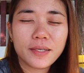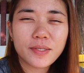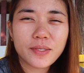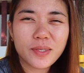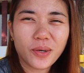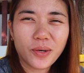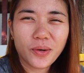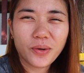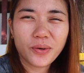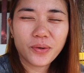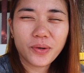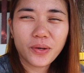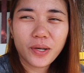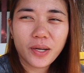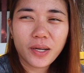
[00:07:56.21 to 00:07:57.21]

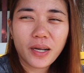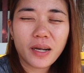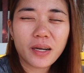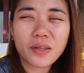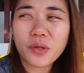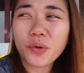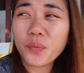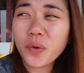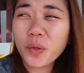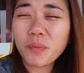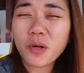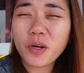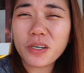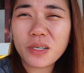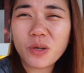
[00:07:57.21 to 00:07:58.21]
So the
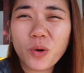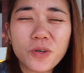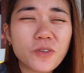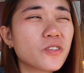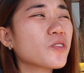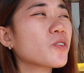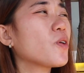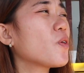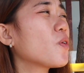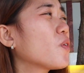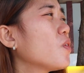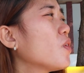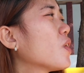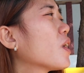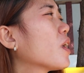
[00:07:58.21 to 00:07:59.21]
room
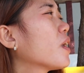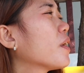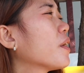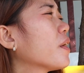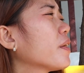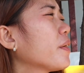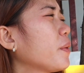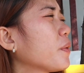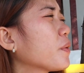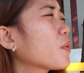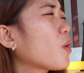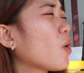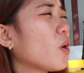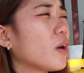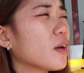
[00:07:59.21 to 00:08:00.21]
also
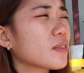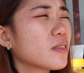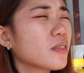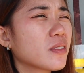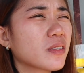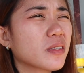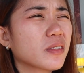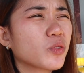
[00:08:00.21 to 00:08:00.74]
costs